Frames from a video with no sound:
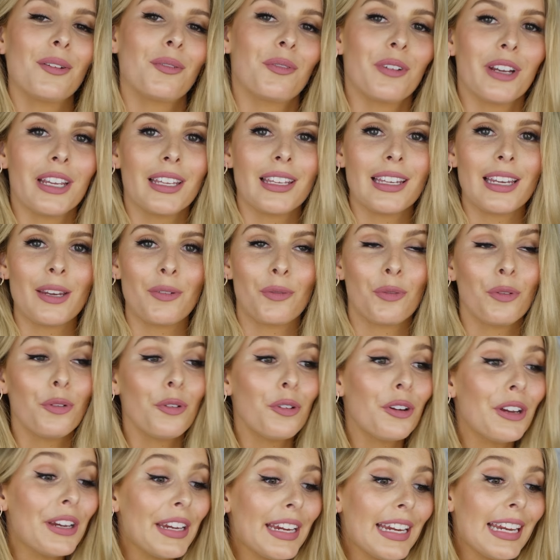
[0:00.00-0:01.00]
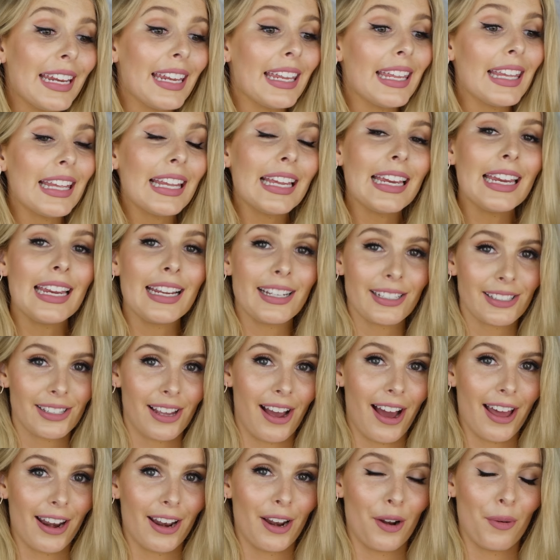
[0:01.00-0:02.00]
really, really
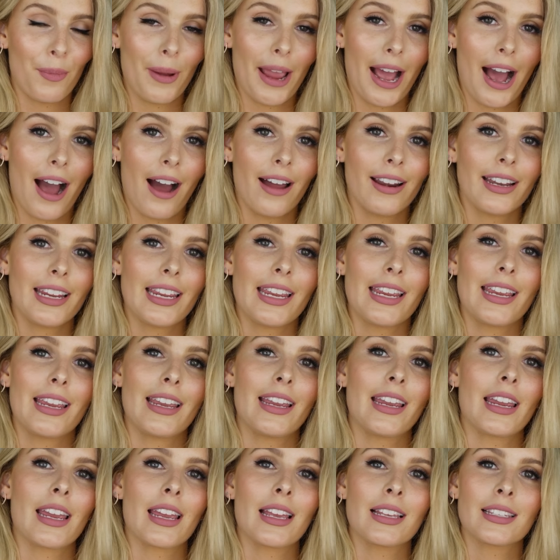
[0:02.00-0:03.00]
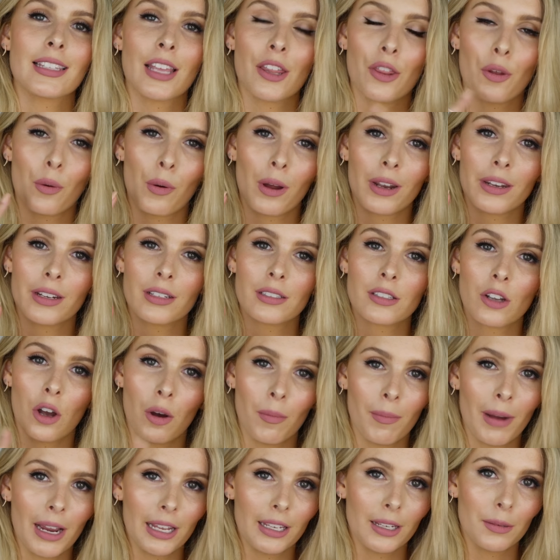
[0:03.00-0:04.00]
excited about is the one that's
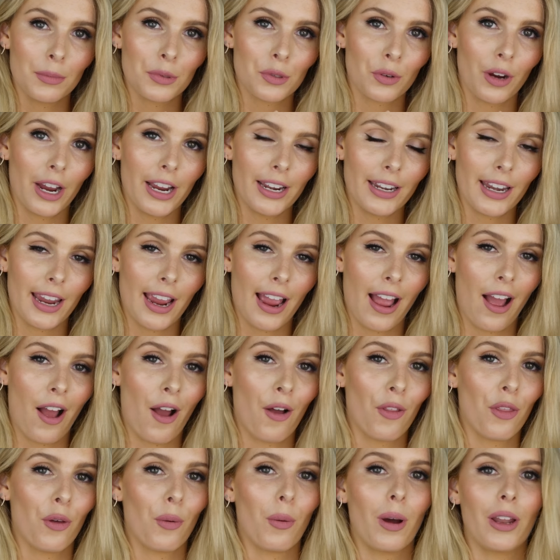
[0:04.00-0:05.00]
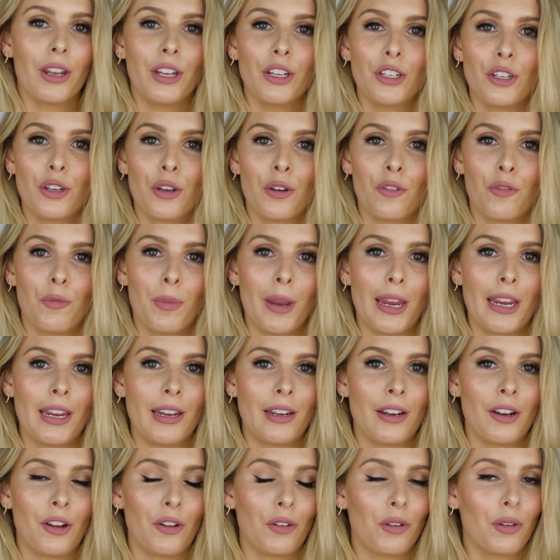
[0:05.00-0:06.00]
on my lips right now, the one that you've
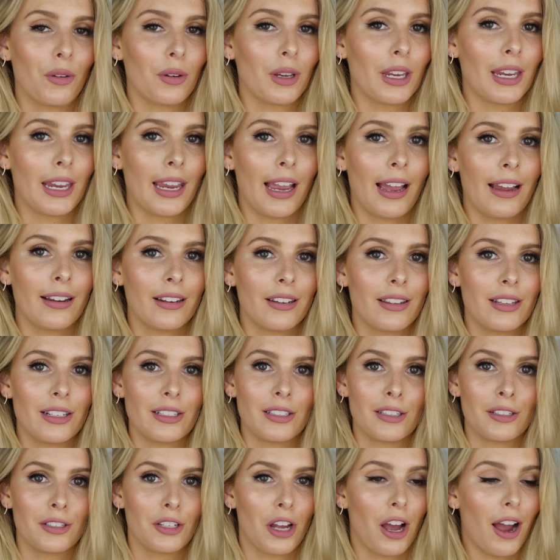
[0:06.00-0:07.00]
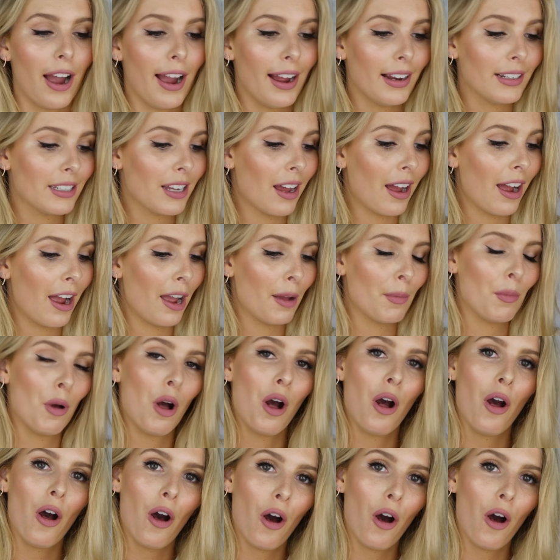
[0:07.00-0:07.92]
been looking at this entire time,